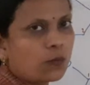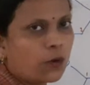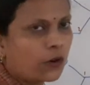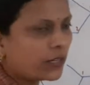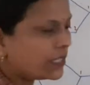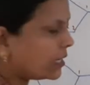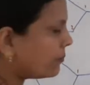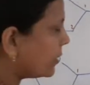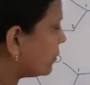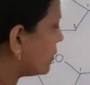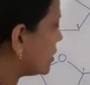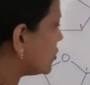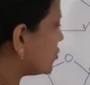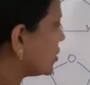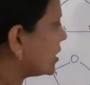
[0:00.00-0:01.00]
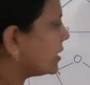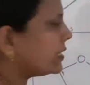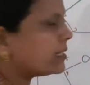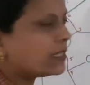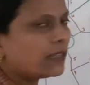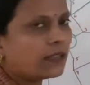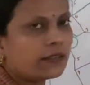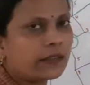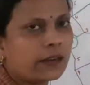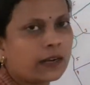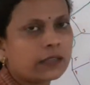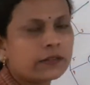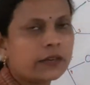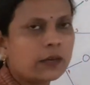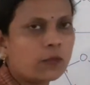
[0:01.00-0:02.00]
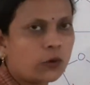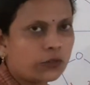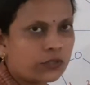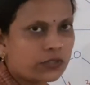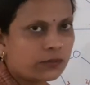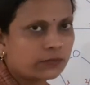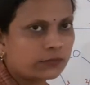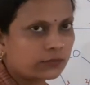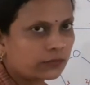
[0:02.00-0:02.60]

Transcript: bonds and between G and C there are 3 bonds.